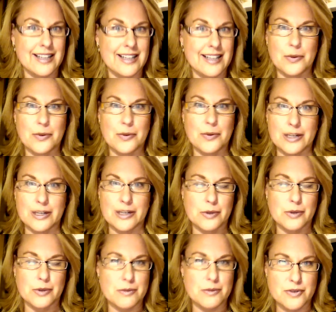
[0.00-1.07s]
When I
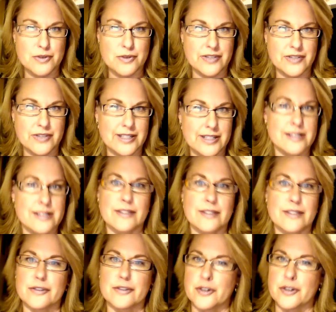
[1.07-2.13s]
quoted movies, of
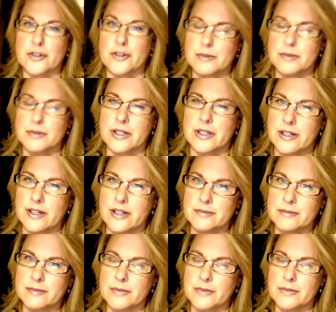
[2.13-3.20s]
course,
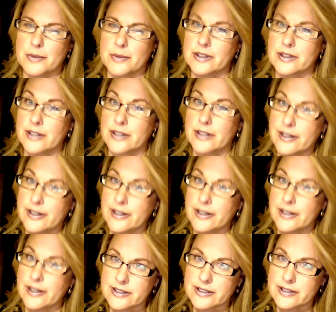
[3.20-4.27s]
Madame, we weren't alive
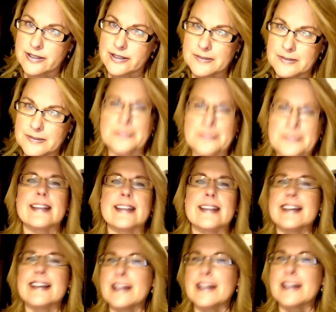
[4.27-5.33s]
yet.
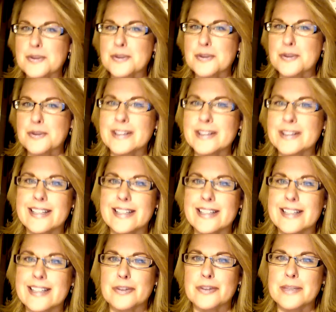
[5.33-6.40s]
It was really key
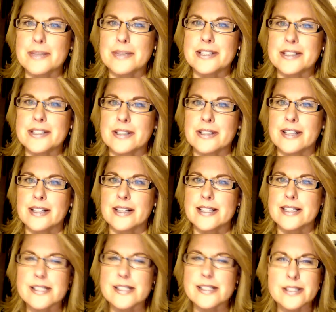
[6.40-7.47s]
for me to realize,
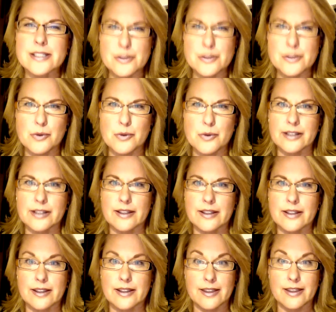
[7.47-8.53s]
listen to what
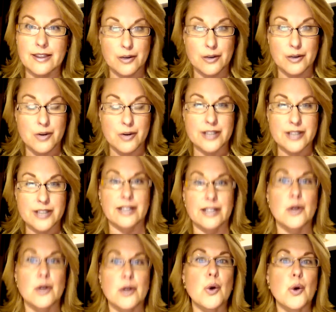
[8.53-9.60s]
they're watching,
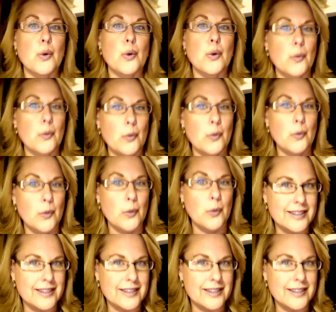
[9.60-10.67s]
what
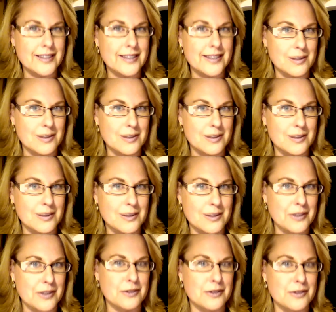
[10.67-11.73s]
movies they went
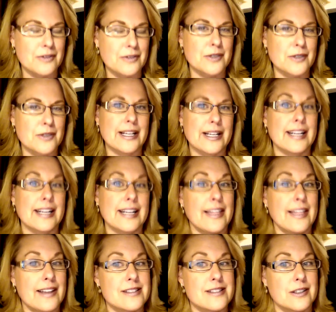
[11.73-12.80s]
to over the weekend, and I
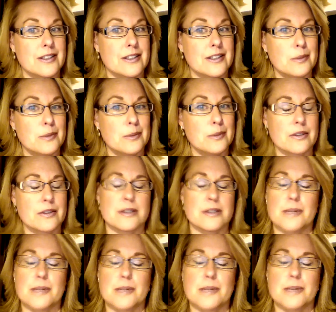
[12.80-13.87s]
started putting those in
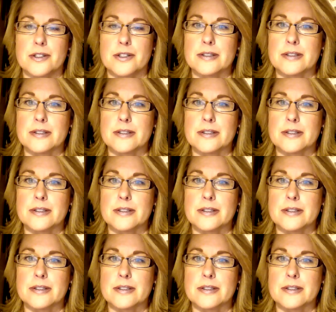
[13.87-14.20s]
my journal.